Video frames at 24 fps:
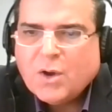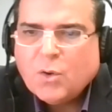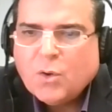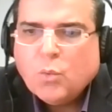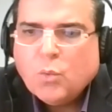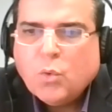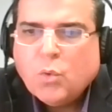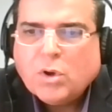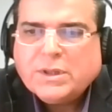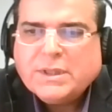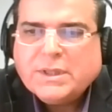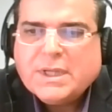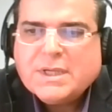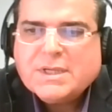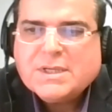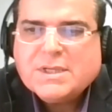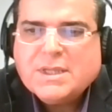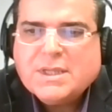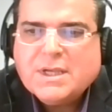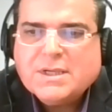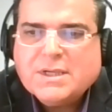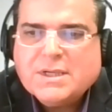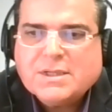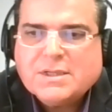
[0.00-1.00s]
What is
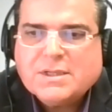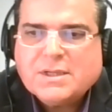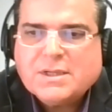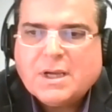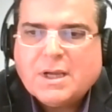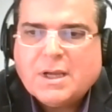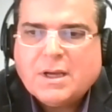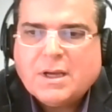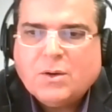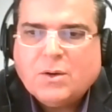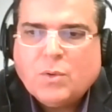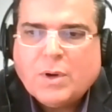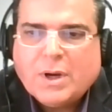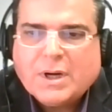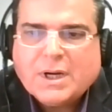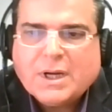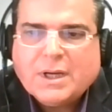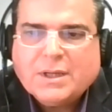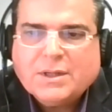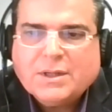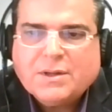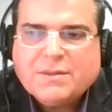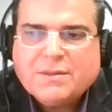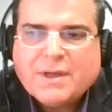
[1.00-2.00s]
this
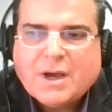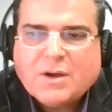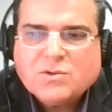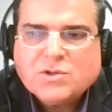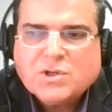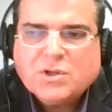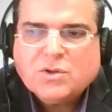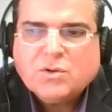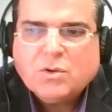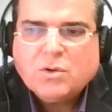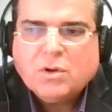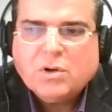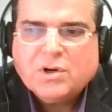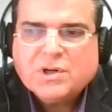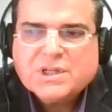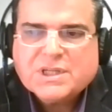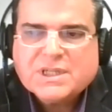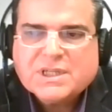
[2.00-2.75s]
$100,000